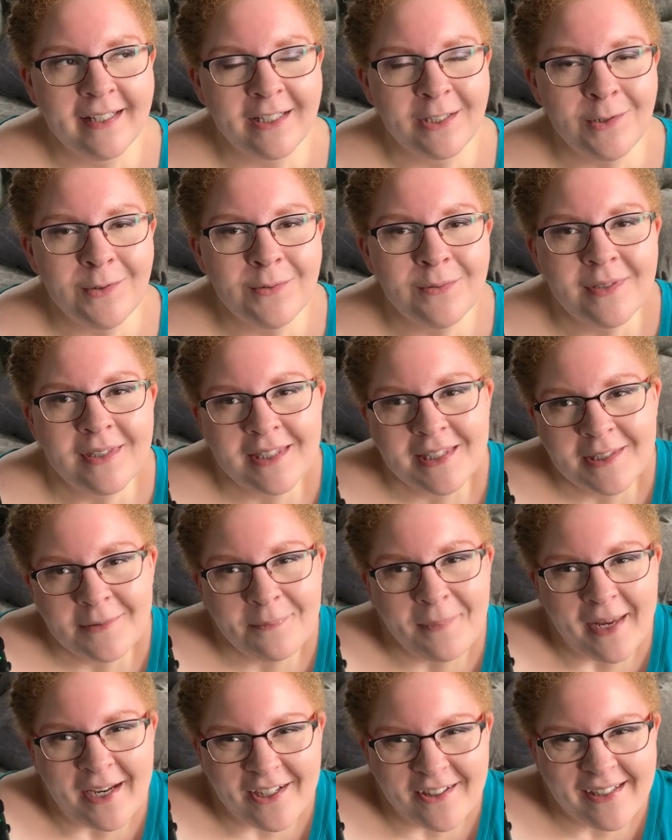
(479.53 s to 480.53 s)
used
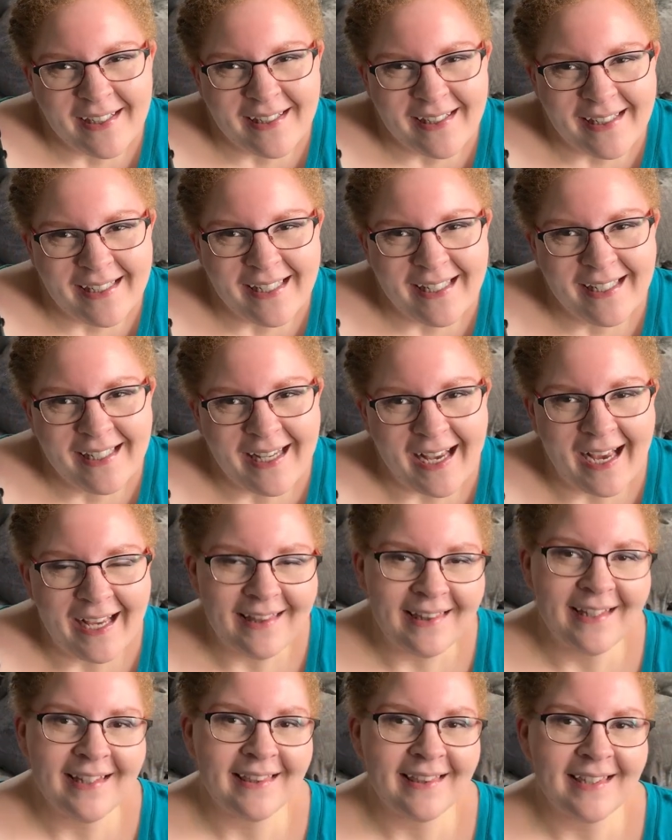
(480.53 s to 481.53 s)
sparingly, I think